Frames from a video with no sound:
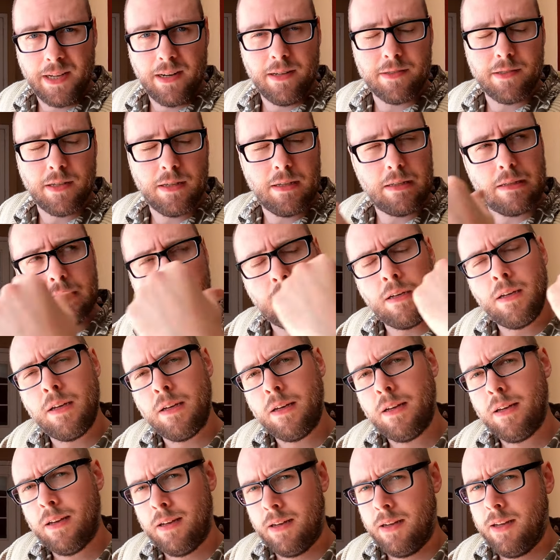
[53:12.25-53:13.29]
That is a
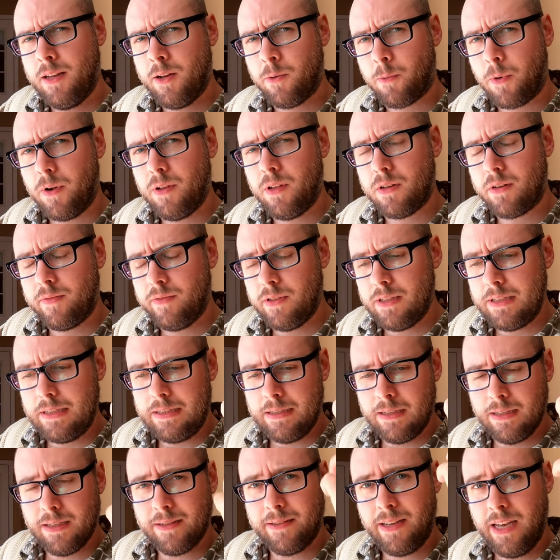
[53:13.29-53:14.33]

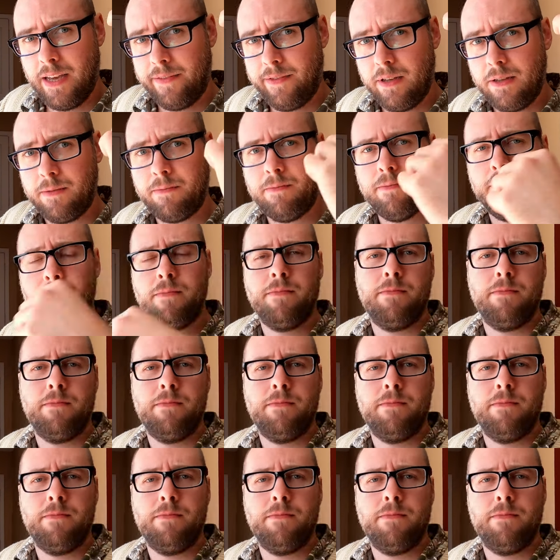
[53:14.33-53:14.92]
relatively uh, heavy